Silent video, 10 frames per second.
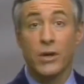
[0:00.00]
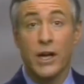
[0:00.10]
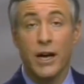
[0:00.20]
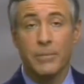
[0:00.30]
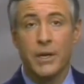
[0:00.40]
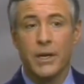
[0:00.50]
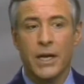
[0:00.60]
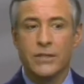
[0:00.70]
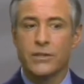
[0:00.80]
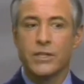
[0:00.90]
look up.
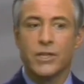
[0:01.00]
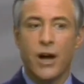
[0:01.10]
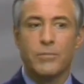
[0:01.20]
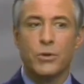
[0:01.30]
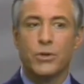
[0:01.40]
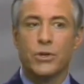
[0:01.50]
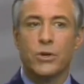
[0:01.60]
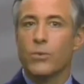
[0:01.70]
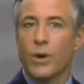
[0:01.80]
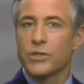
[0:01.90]
It's the job you do
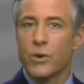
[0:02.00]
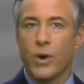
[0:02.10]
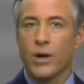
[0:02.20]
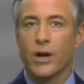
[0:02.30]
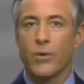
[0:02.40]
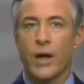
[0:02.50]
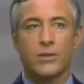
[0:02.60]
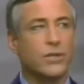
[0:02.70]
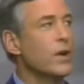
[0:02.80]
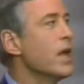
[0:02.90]
and what is going on
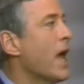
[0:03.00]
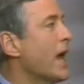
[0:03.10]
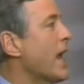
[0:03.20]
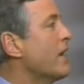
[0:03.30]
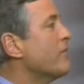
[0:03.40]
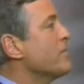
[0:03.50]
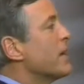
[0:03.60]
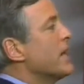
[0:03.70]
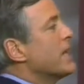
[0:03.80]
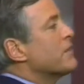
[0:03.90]
around you. And
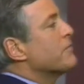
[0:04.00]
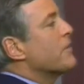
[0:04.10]
everybody can